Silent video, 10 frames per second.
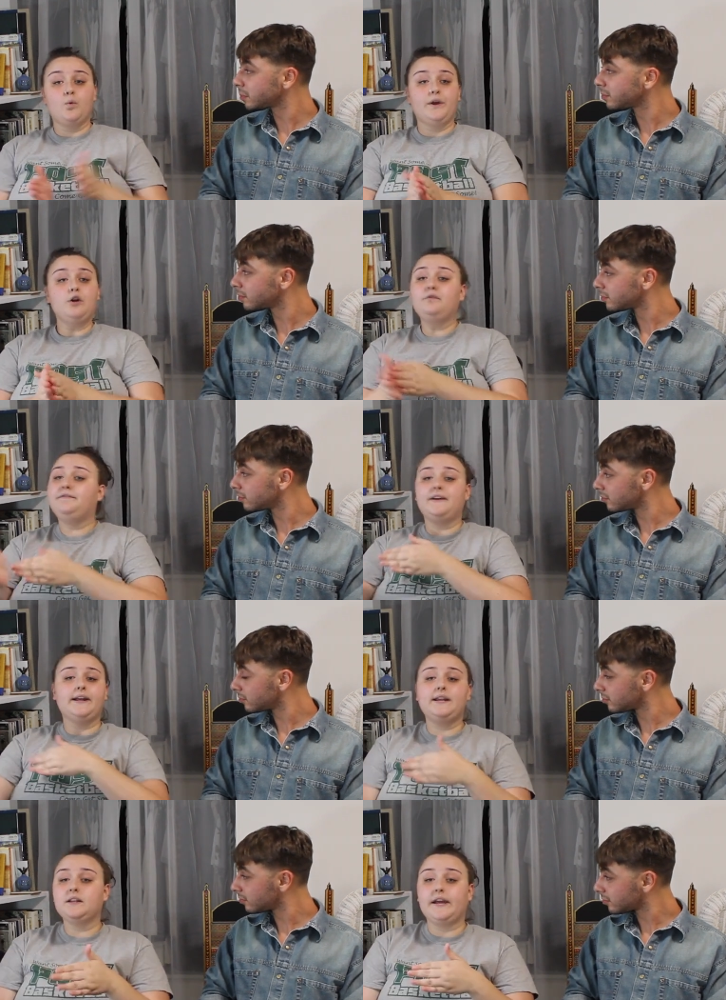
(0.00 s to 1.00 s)
Speaker 1: we don't
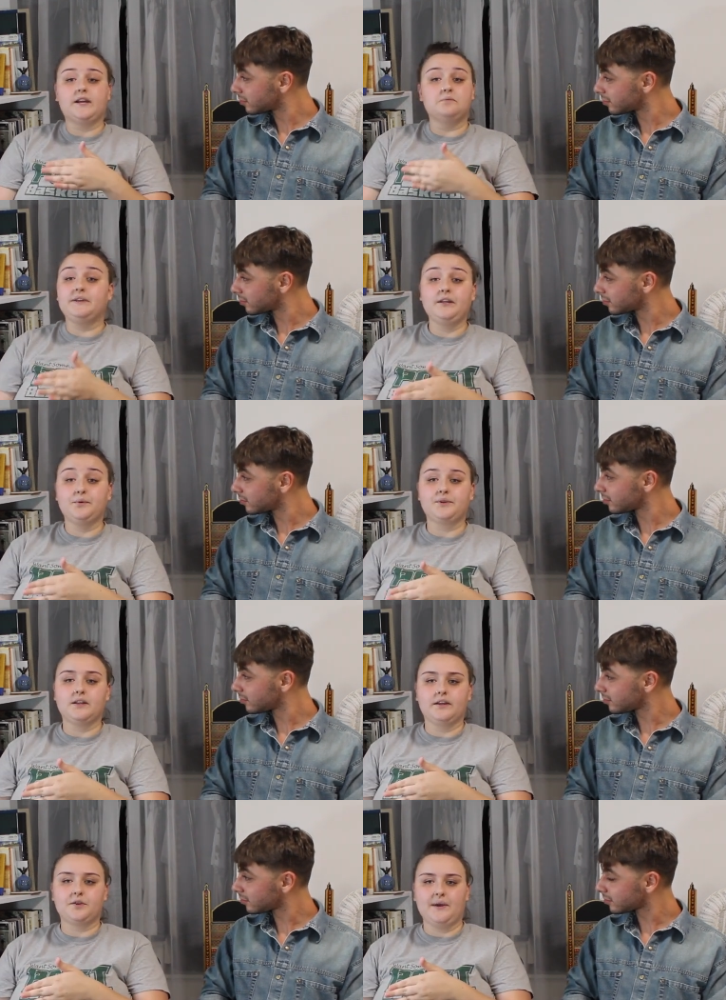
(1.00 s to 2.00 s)
fit in like completely
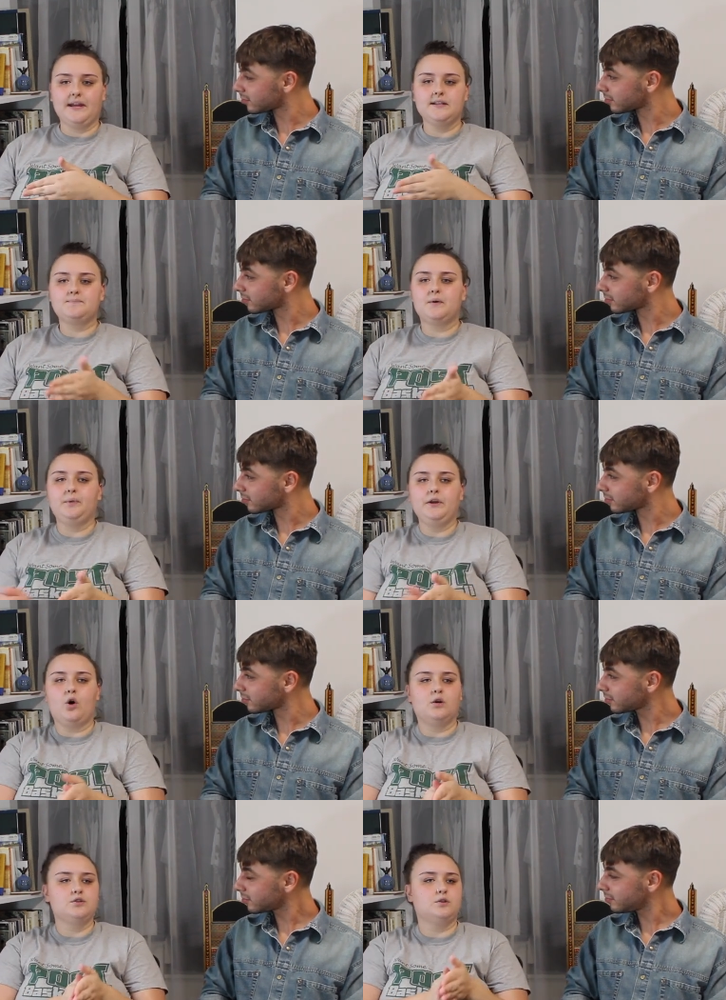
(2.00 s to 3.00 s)
with the Lithuanians, but
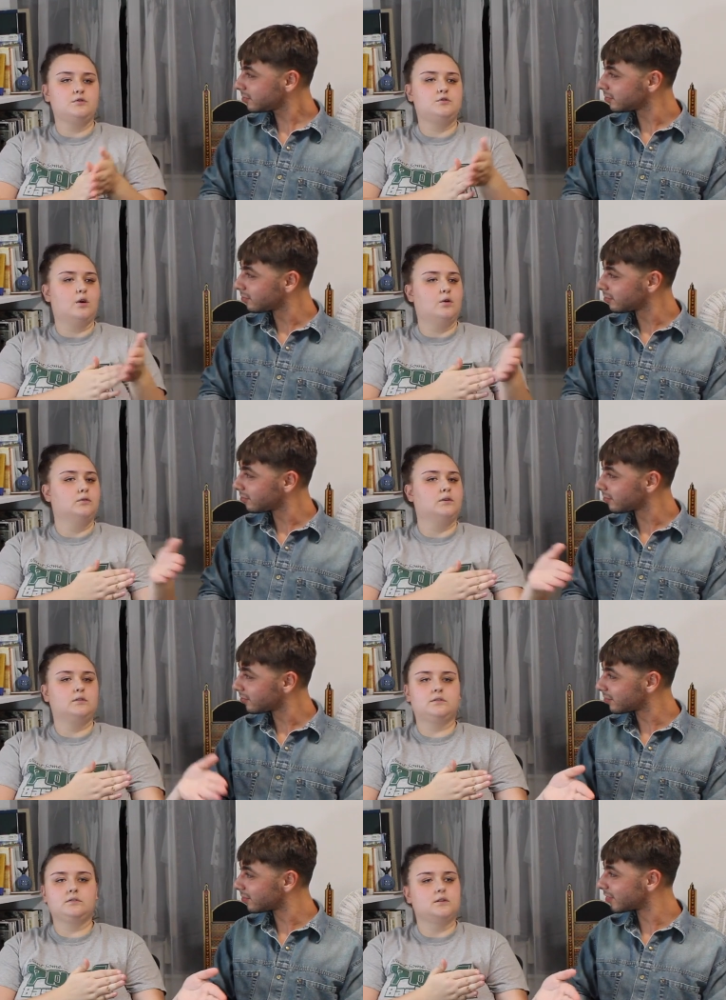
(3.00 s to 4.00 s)
we also don't
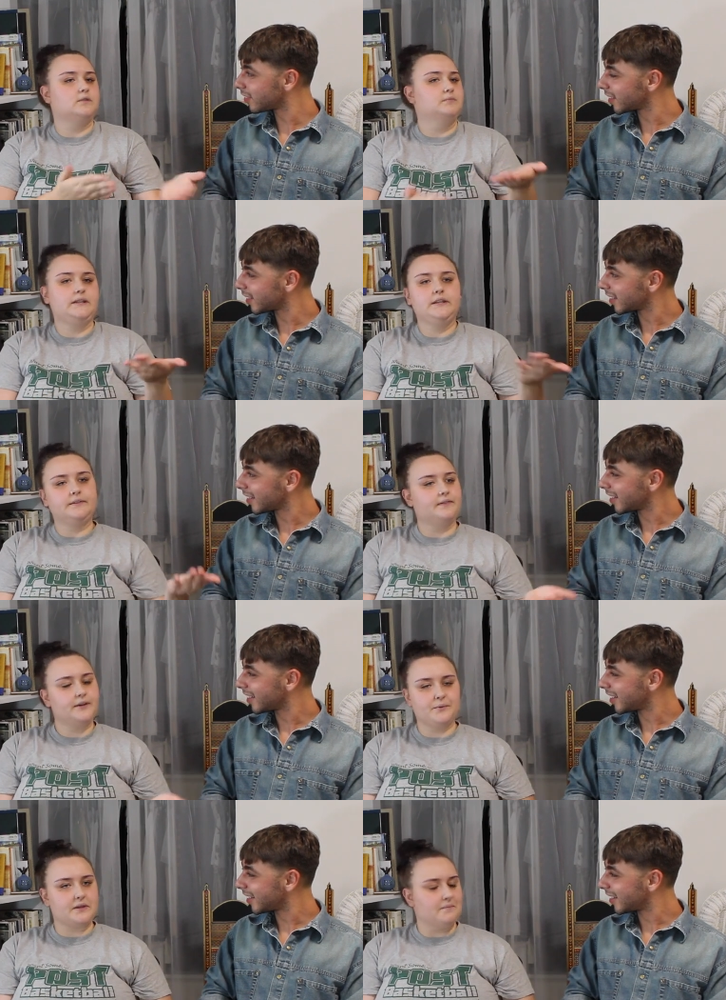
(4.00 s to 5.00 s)
completely
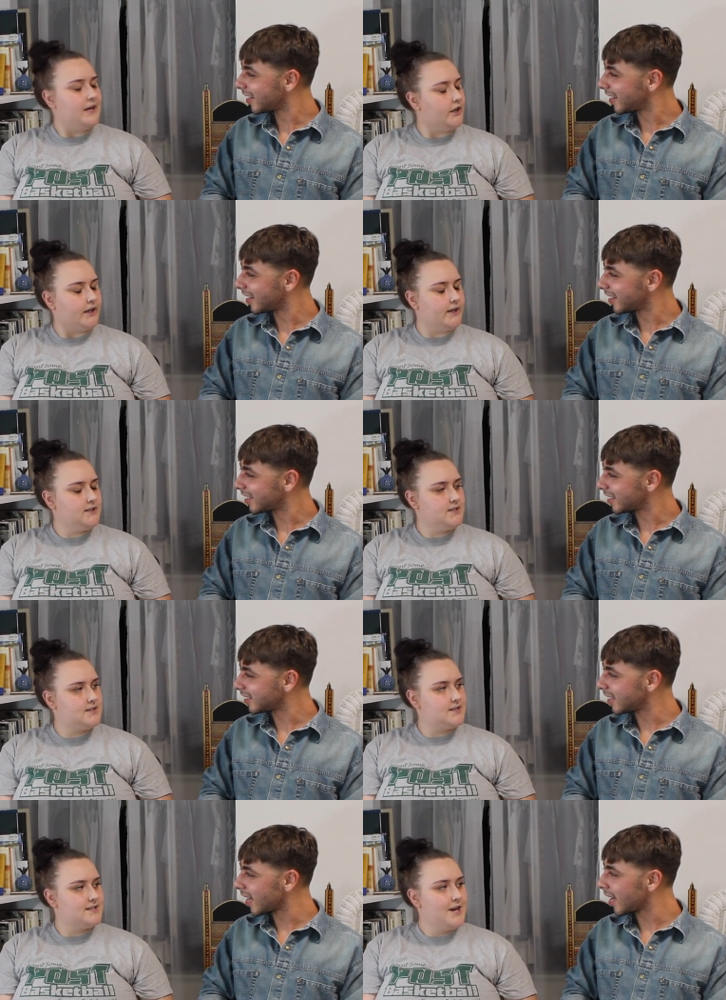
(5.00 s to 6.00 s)
fit in with Americans.
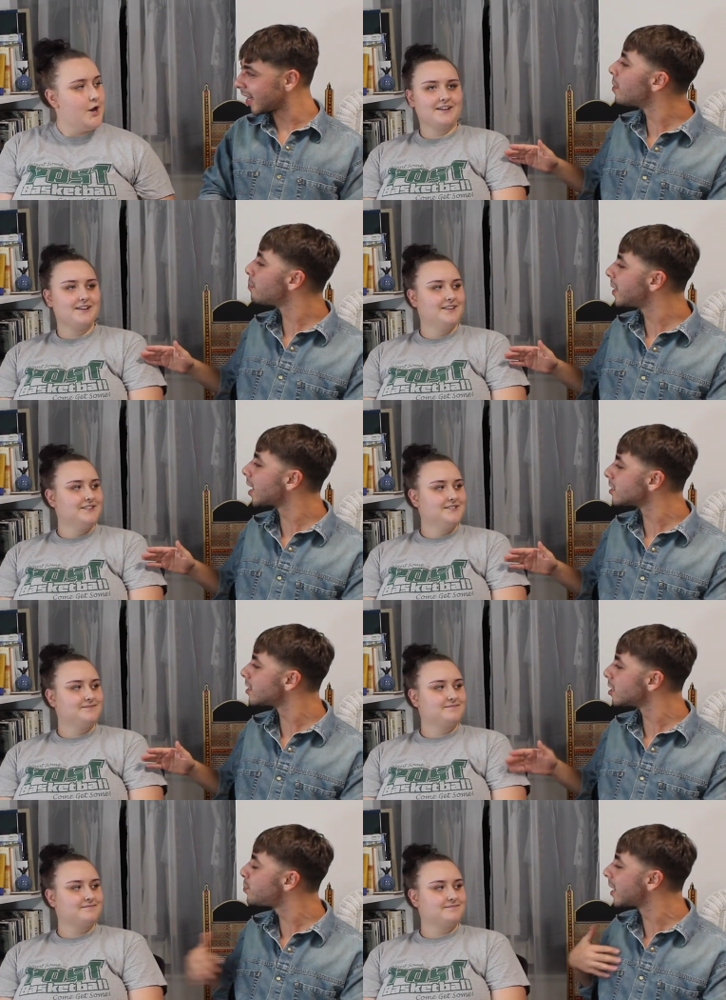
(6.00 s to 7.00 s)
Speaker 2: Yeah, but
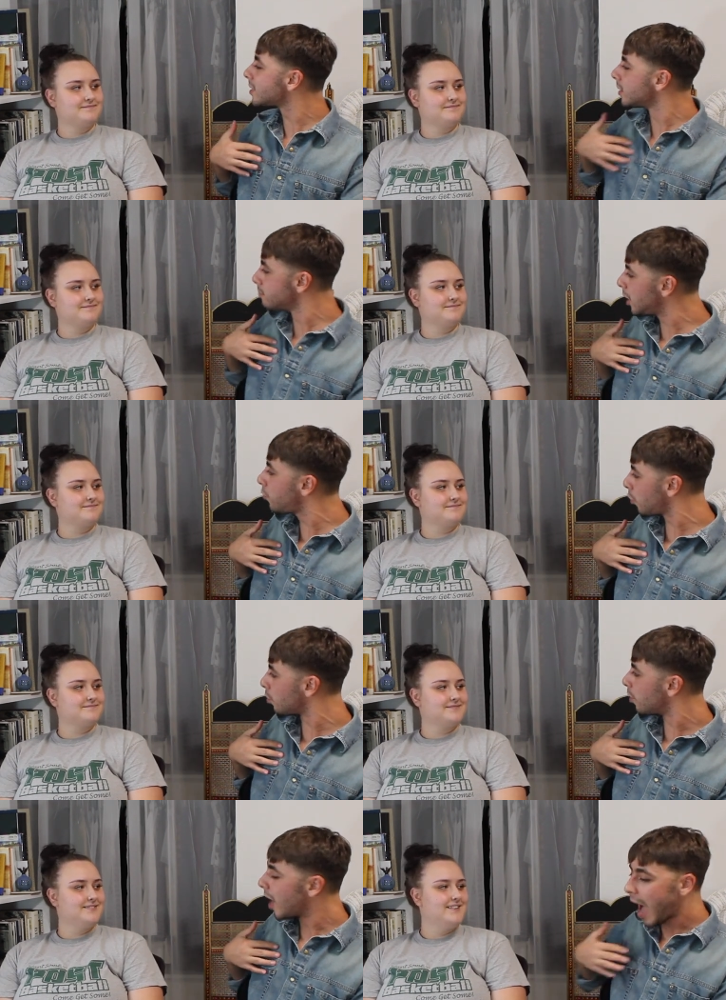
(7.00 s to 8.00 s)
because of this, because me
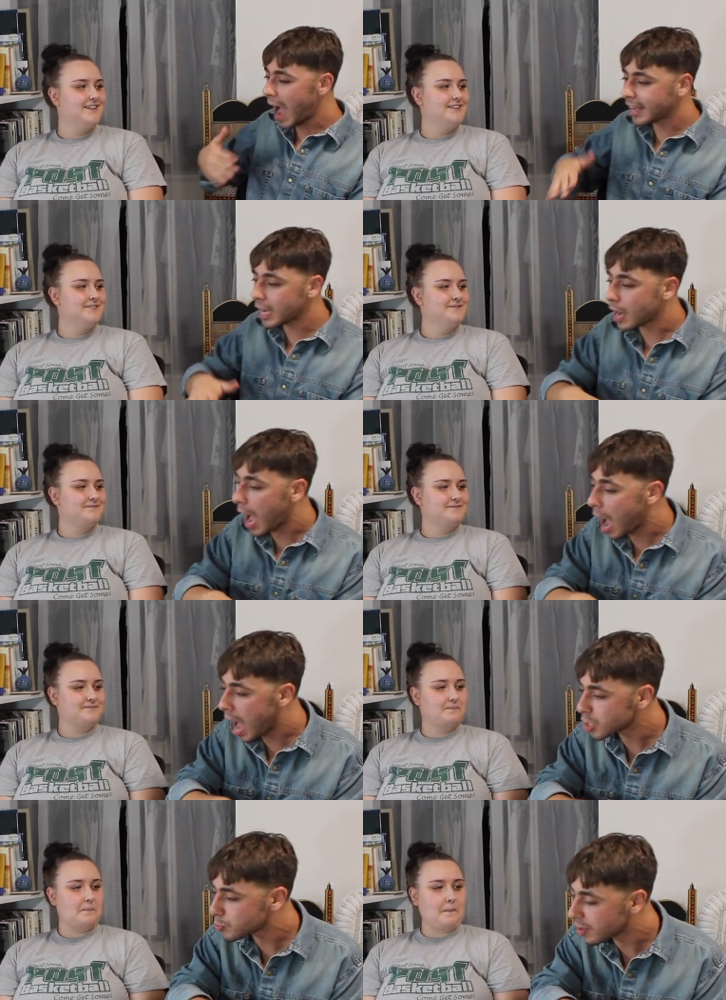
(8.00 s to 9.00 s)
too. Again,
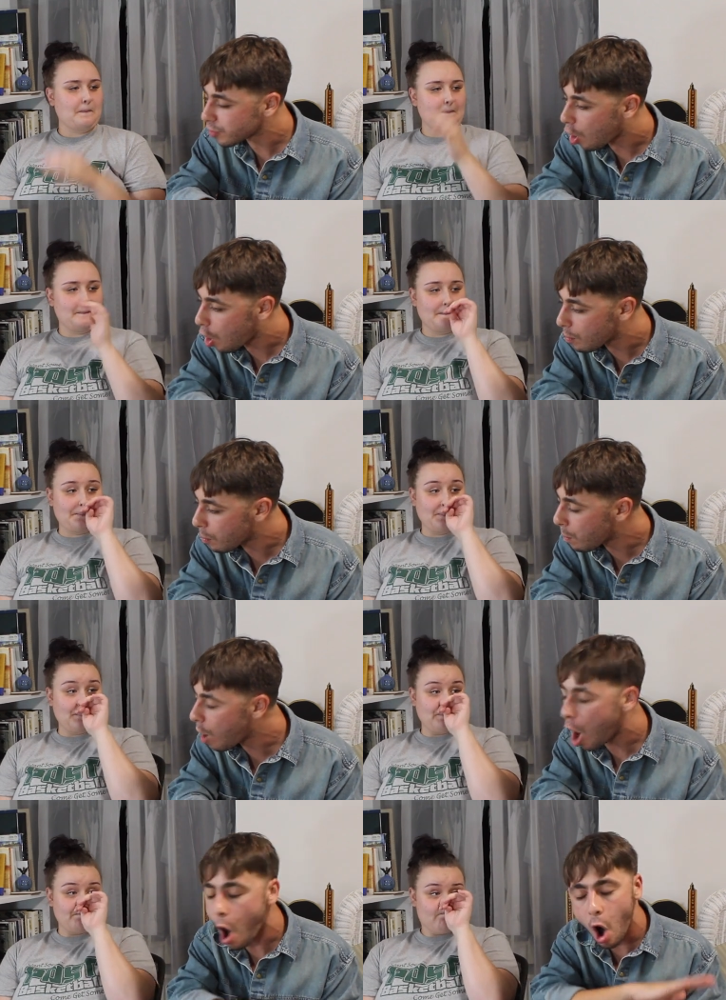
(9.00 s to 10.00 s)
I spent
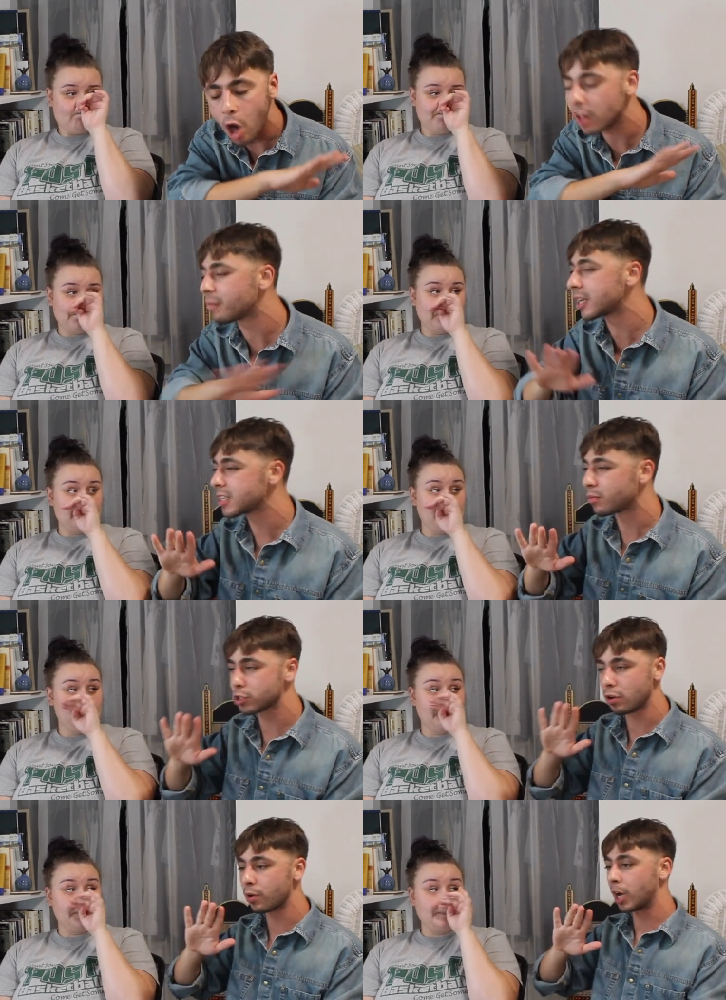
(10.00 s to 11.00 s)
all of my
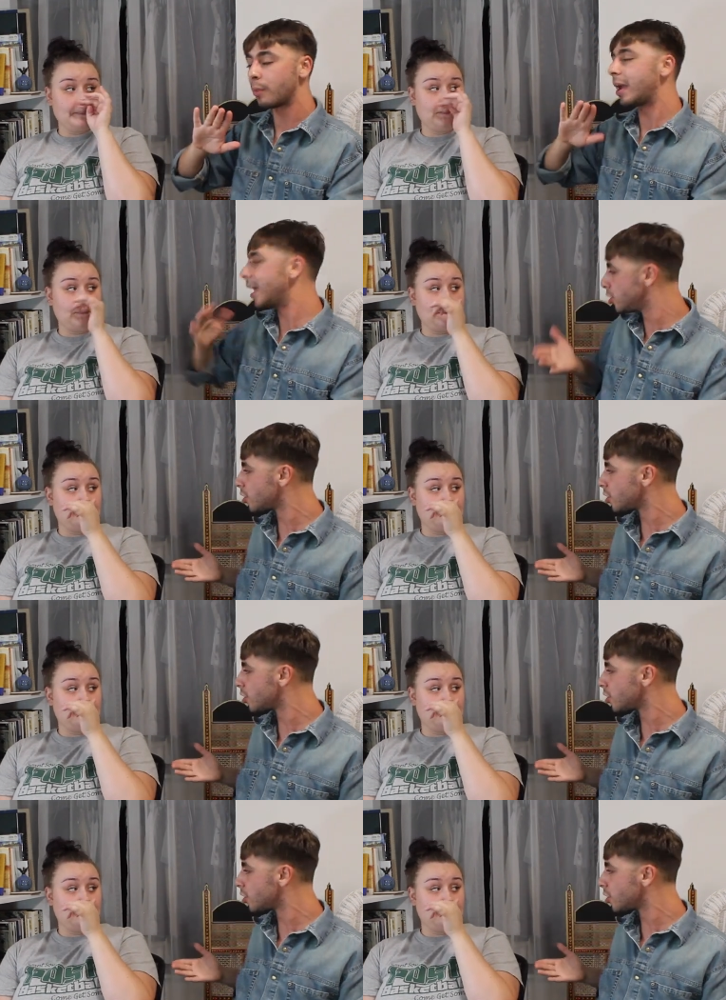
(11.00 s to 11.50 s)
summers growing up in